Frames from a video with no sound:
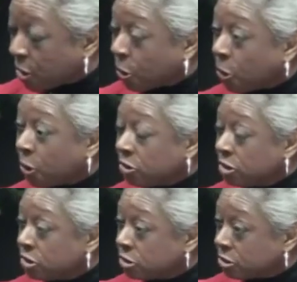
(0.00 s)
All of
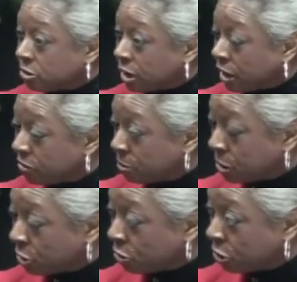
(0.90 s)
the children have the
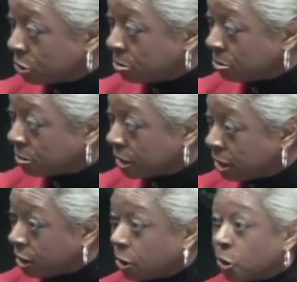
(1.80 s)
middle room.
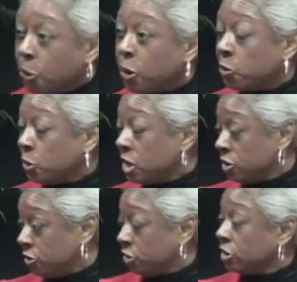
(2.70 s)
What we
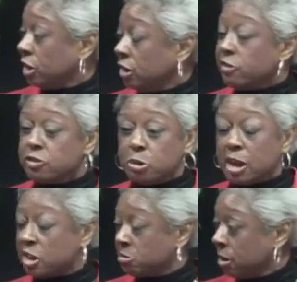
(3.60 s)
consider the living room
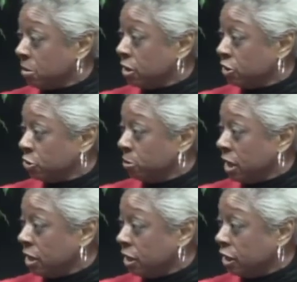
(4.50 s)
has my mother's
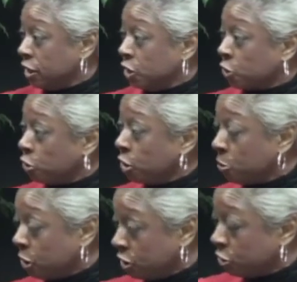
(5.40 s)
bed in it, and the crib
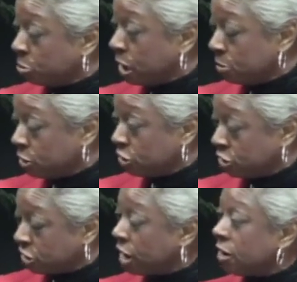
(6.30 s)
where this baby she's
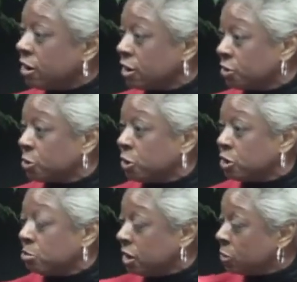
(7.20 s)
carrying is going
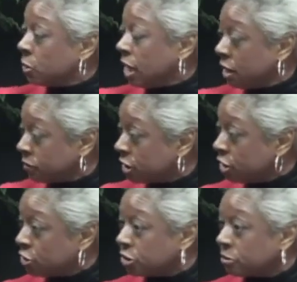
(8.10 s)
to be, and we have a kitchen.